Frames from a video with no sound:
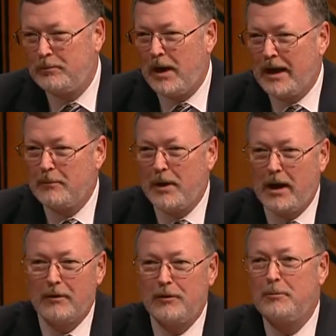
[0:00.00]
buying
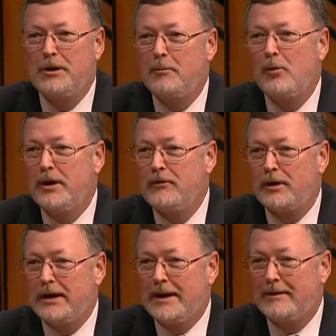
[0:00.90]
power of the minimum wage
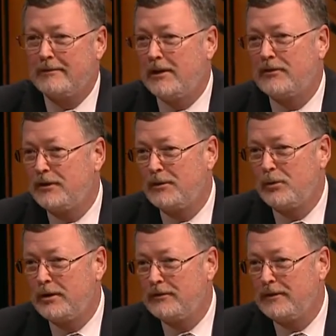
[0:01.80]
right now is less than it
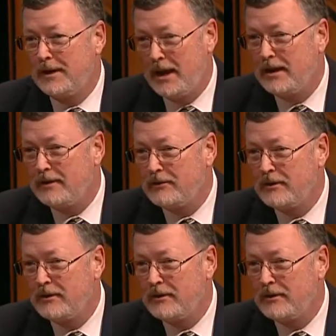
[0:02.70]
was in the 80s.